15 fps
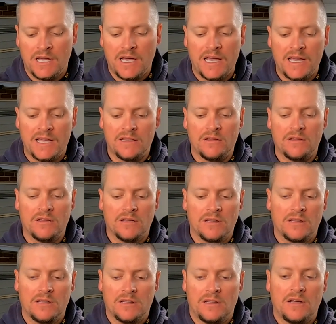and
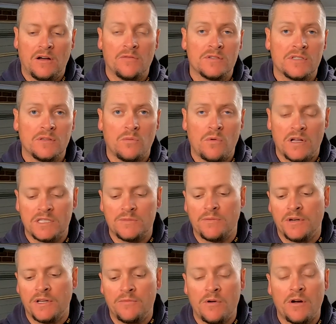obviously the white
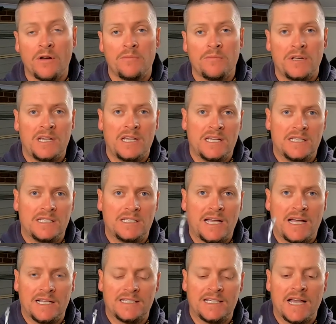spotty rope is
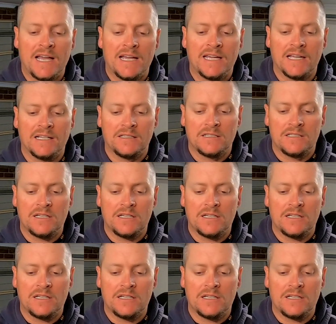our tag end.